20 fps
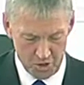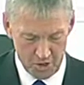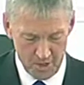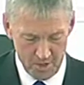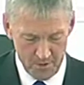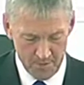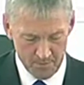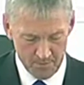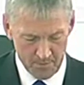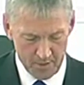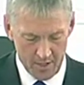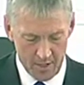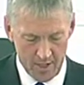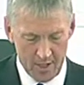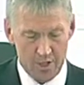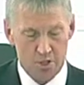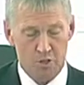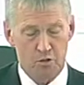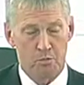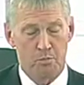uh, to
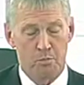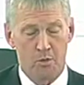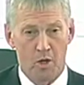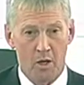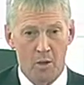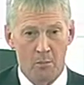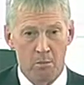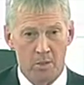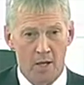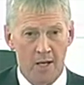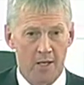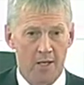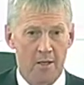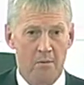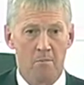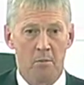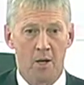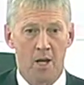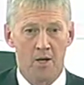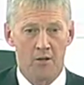put a blanket
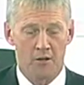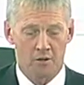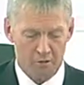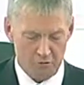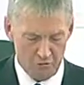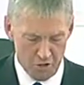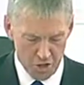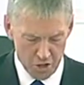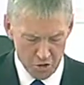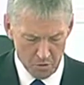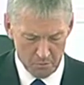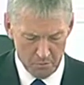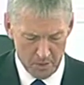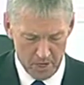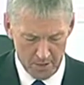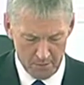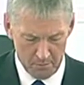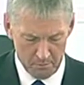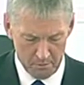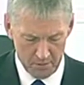ban or a regional ban in
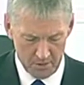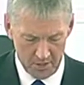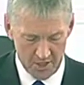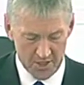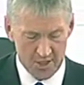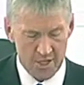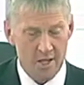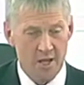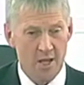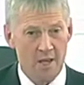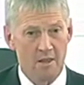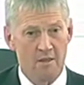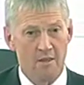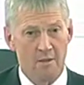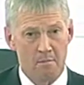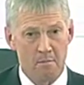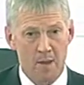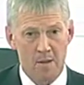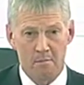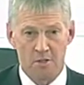place, that
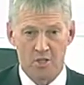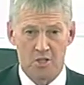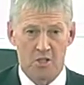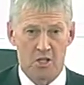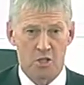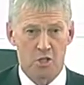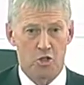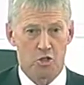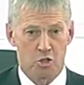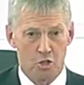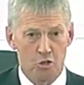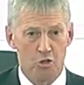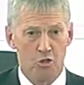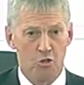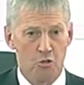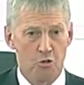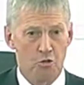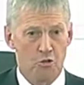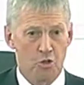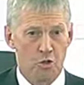Member States should use
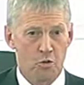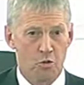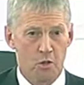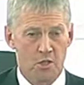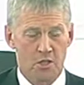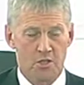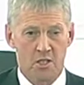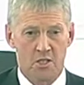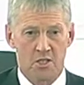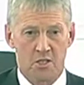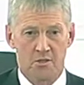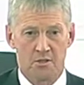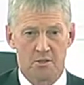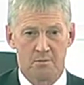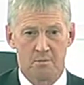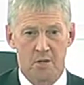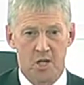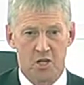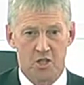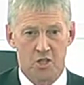coexistence
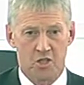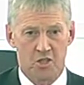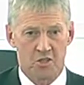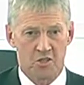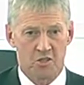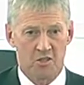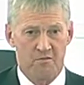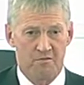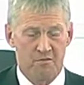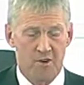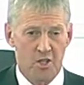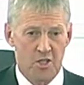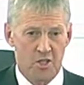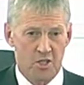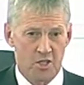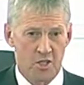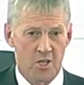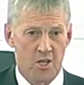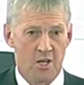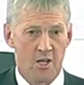measures as the first
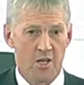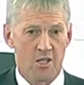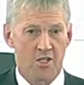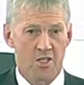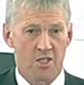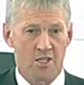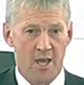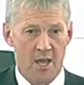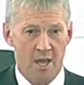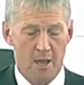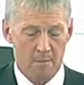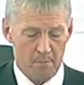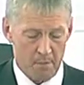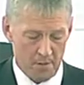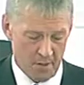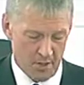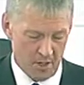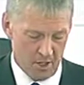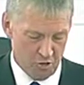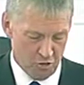step in
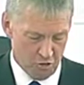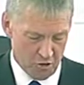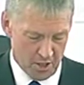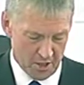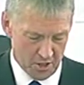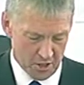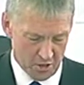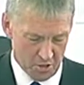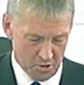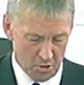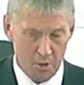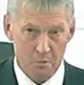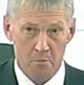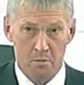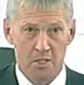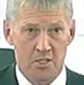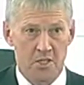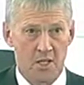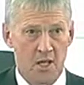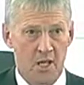trying to
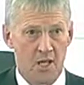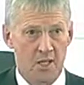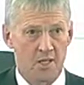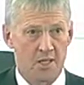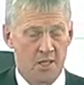protect uh,